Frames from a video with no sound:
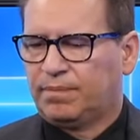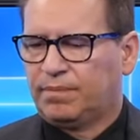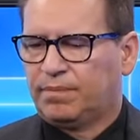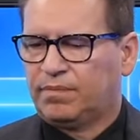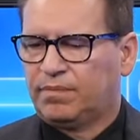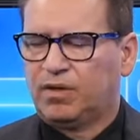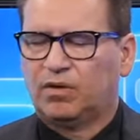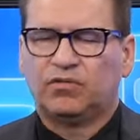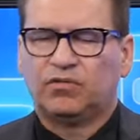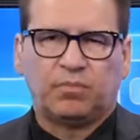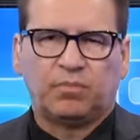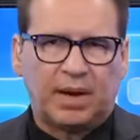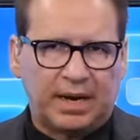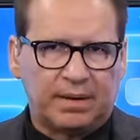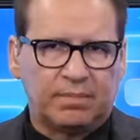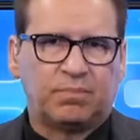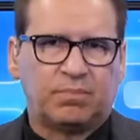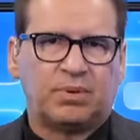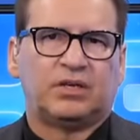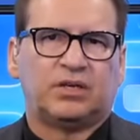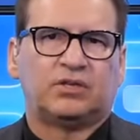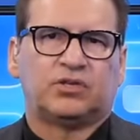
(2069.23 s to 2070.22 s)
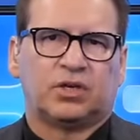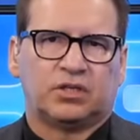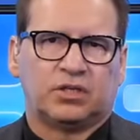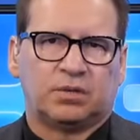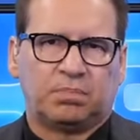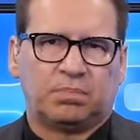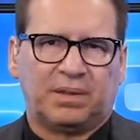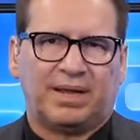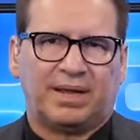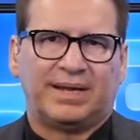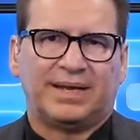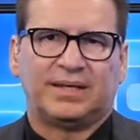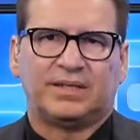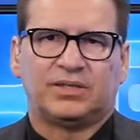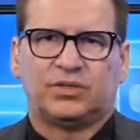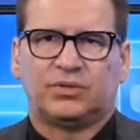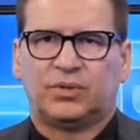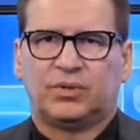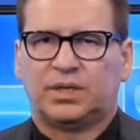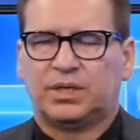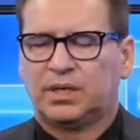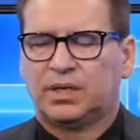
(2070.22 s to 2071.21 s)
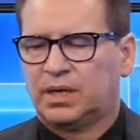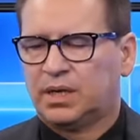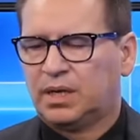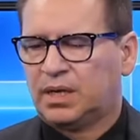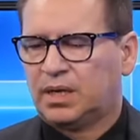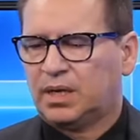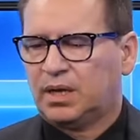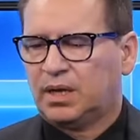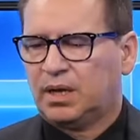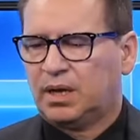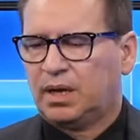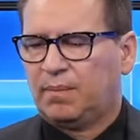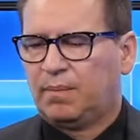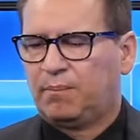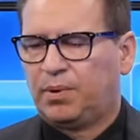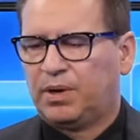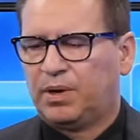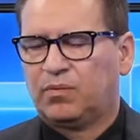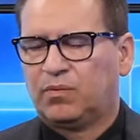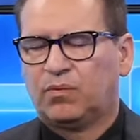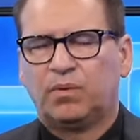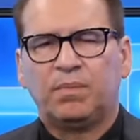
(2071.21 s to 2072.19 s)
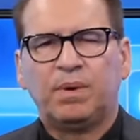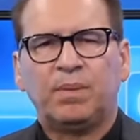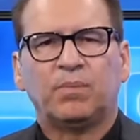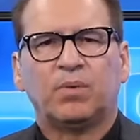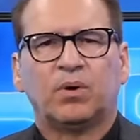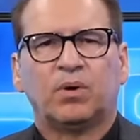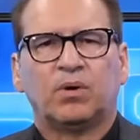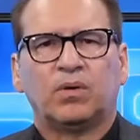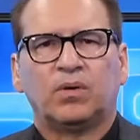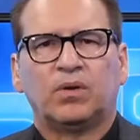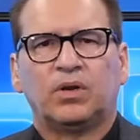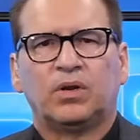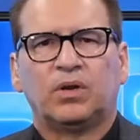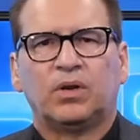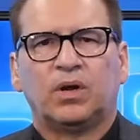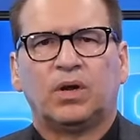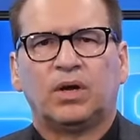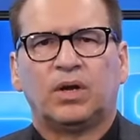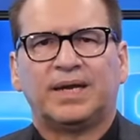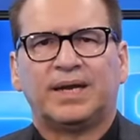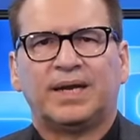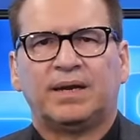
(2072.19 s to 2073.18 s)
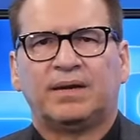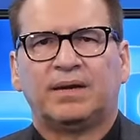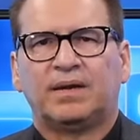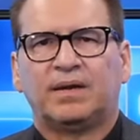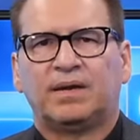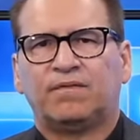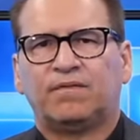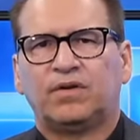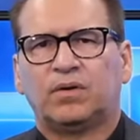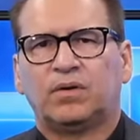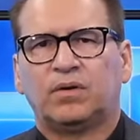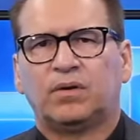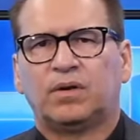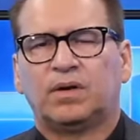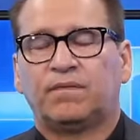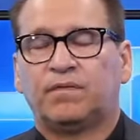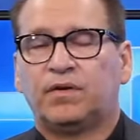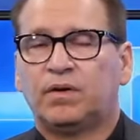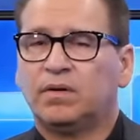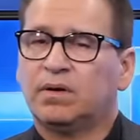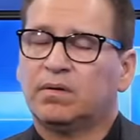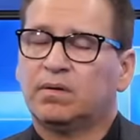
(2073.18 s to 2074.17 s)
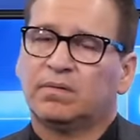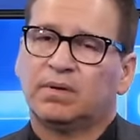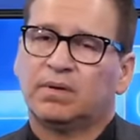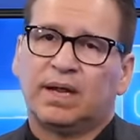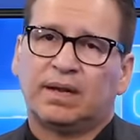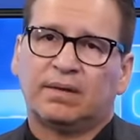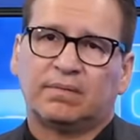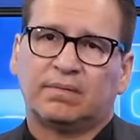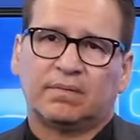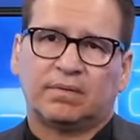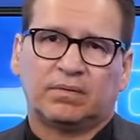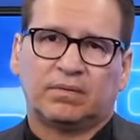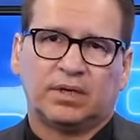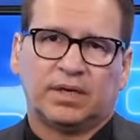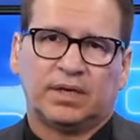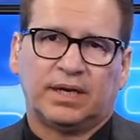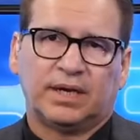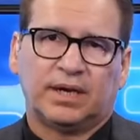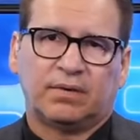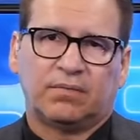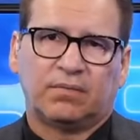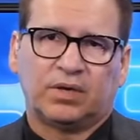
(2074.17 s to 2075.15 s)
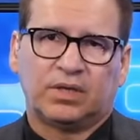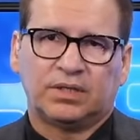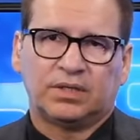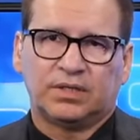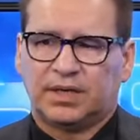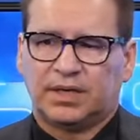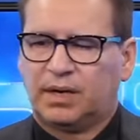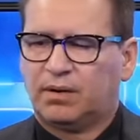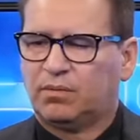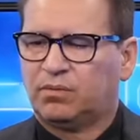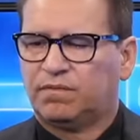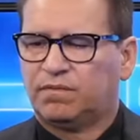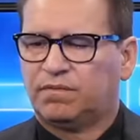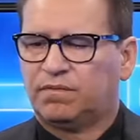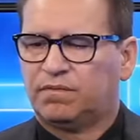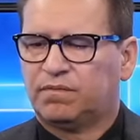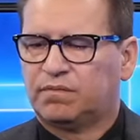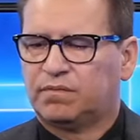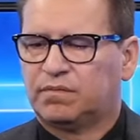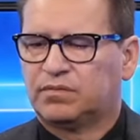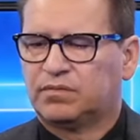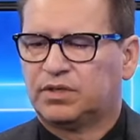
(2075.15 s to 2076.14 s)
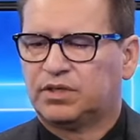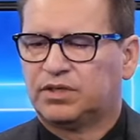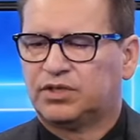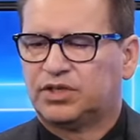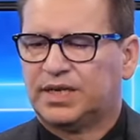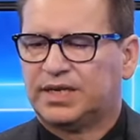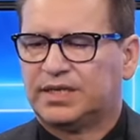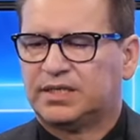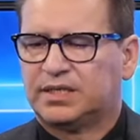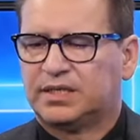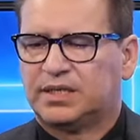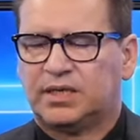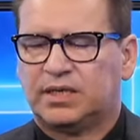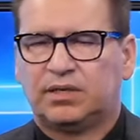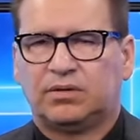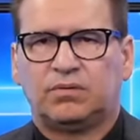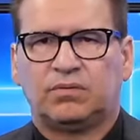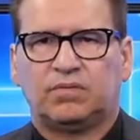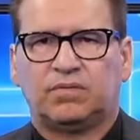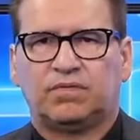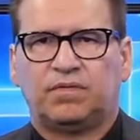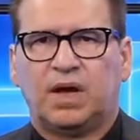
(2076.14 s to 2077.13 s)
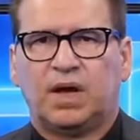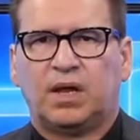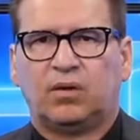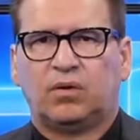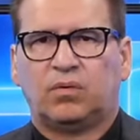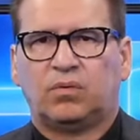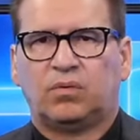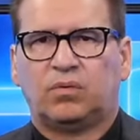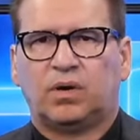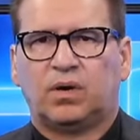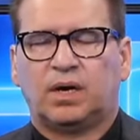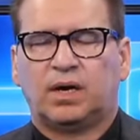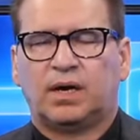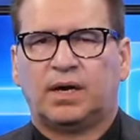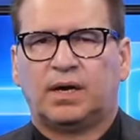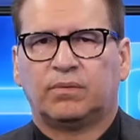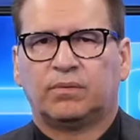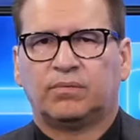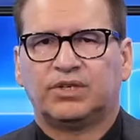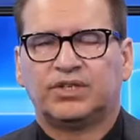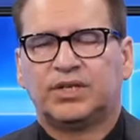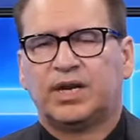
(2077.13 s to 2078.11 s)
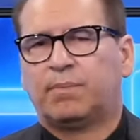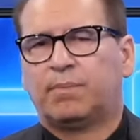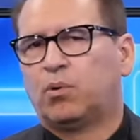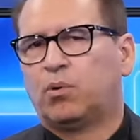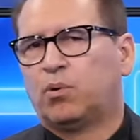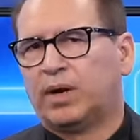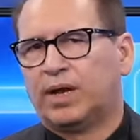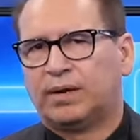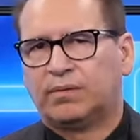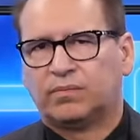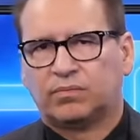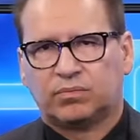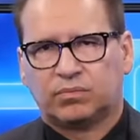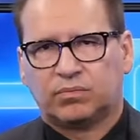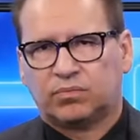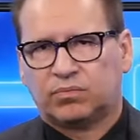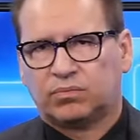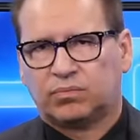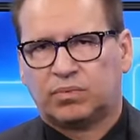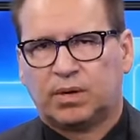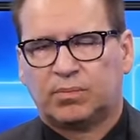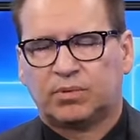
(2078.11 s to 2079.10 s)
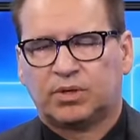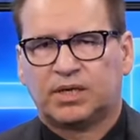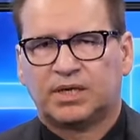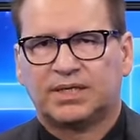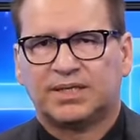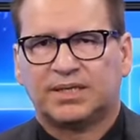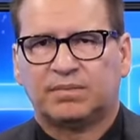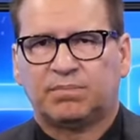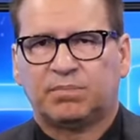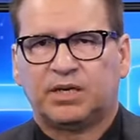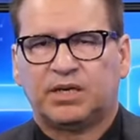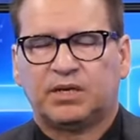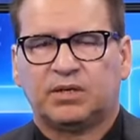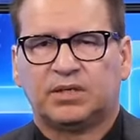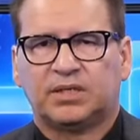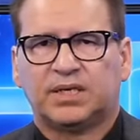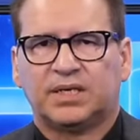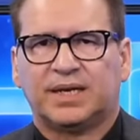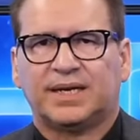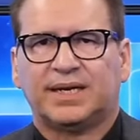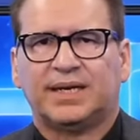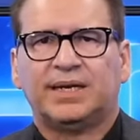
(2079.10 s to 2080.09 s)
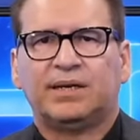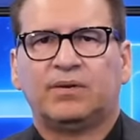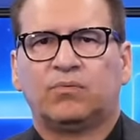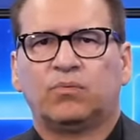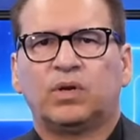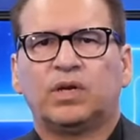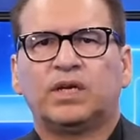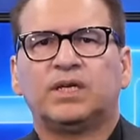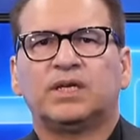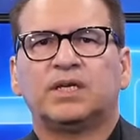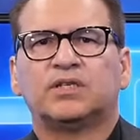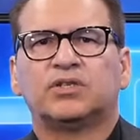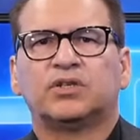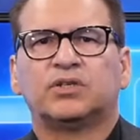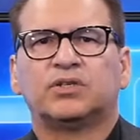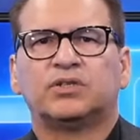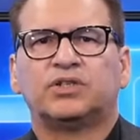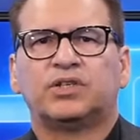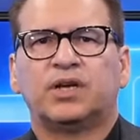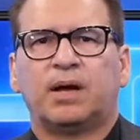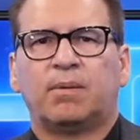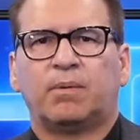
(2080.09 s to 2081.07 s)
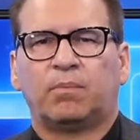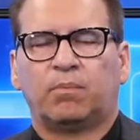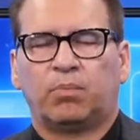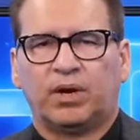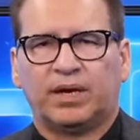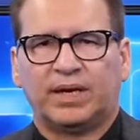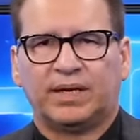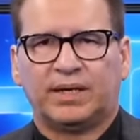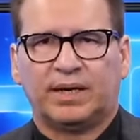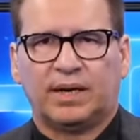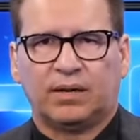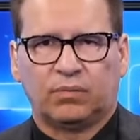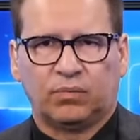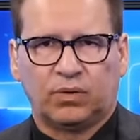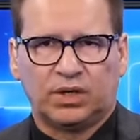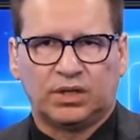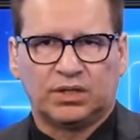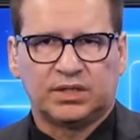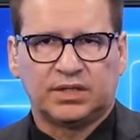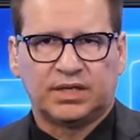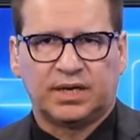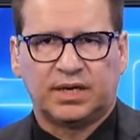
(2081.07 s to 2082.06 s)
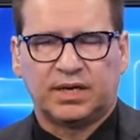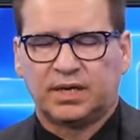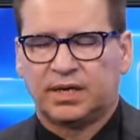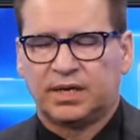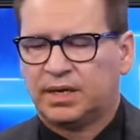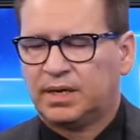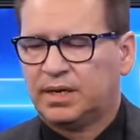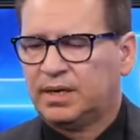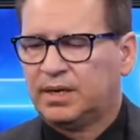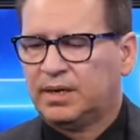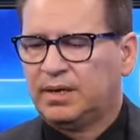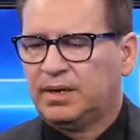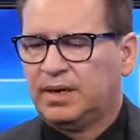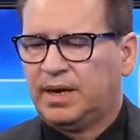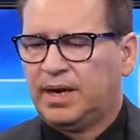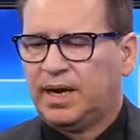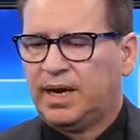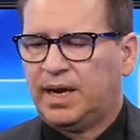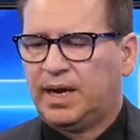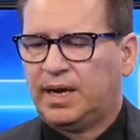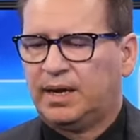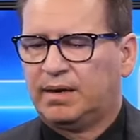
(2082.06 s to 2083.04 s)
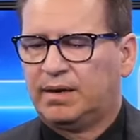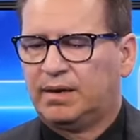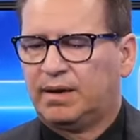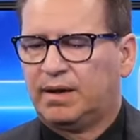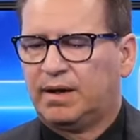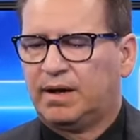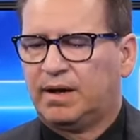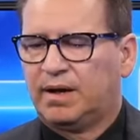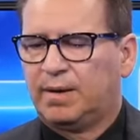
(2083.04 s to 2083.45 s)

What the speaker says: those might be start to play into it. But remember, again, if you're not looking at real estate, I would suggest that you follow Rich Dad Poor Dad, Robert Kiyosaki. He really does a good job at breaking down real estate and